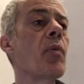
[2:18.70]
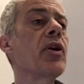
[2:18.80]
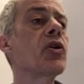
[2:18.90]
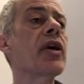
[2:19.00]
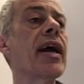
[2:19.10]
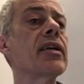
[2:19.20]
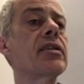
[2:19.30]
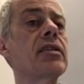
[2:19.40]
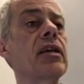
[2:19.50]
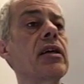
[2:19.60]
we look at,
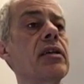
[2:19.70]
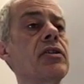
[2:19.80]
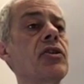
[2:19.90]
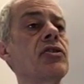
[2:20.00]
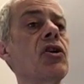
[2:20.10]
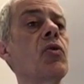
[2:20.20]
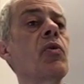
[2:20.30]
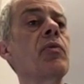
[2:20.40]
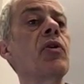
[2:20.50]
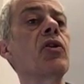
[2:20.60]
so, so we,
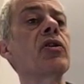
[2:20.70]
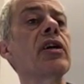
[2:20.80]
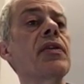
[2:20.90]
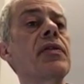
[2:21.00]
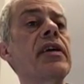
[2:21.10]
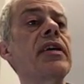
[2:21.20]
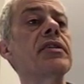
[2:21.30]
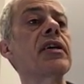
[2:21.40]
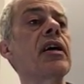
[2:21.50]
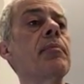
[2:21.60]
will look at these
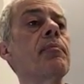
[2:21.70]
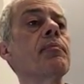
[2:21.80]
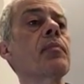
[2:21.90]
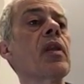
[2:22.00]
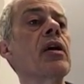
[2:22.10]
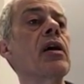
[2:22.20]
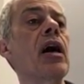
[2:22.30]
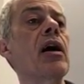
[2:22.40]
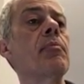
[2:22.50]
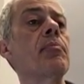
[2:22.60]
um,
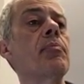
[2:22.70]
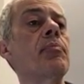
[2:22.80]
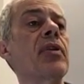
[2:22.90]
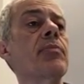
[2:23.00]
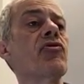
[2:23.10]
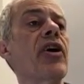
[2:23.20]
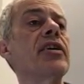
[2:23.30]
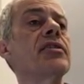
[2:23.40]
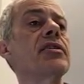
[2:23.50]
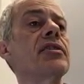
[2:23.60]
um,
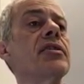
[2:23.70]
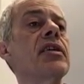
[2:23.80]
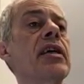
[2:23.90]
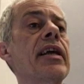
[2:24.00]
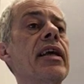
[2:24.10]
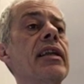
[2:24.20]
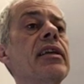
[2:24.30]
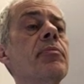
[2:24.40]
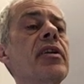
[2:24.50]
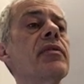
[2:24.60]
polymerases in a little
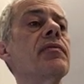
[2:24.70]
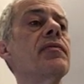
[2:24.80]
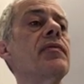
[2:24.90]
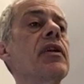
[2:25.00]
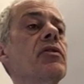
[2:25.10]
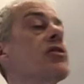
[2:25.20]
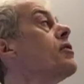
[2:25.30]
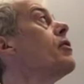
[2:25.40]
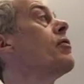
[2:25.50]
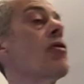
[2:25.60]
bit of, you know, just
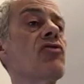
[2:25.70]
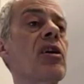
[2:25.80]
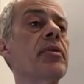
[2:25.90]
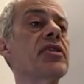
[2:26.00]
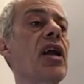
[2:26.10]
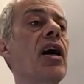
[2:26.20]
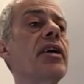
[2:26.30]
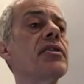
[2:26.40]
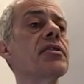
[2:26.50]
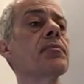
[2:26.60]
over a couple of
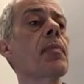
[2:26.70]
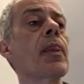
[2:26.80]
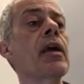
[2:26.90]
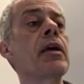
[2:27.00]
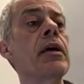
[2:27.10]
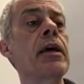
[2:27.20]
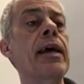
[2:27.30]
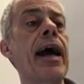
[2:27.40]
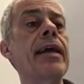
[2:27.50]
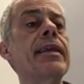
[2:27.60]
slides.
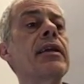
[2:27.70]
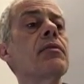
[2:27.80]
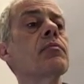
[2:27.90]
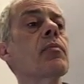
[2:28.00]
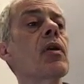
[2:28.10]
And then